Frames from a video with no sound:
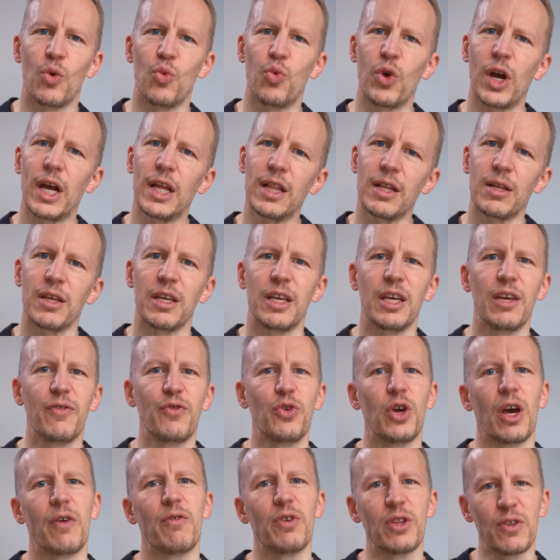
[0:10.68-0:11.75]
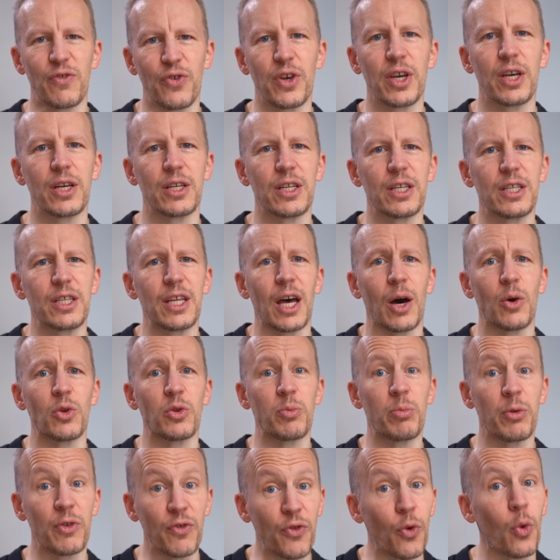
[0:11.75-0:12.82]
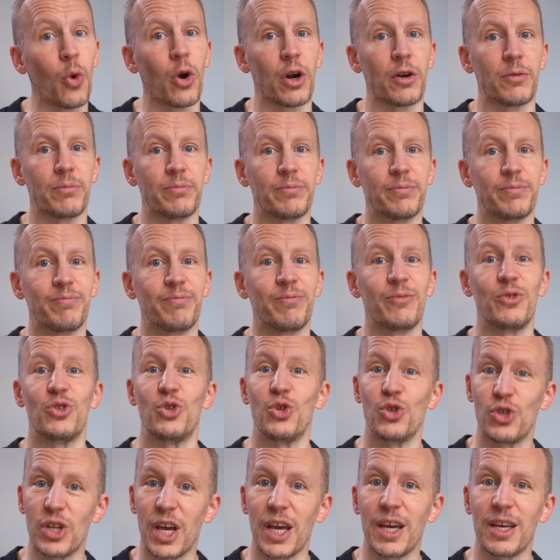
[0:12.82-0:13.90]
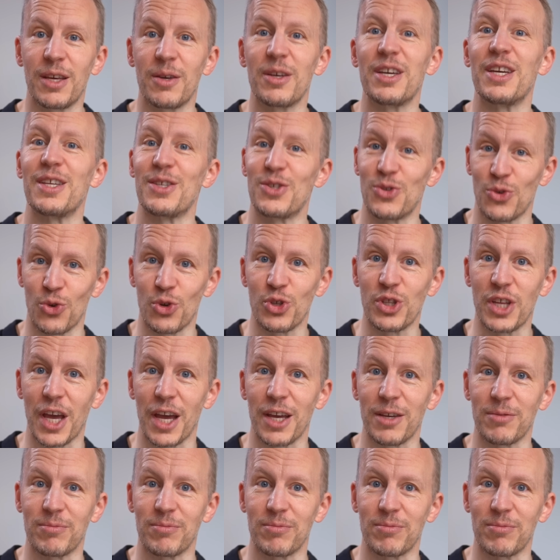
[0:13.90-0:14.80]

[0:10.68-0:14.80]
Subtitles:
Well, if you haven't figured it out before, today is your day.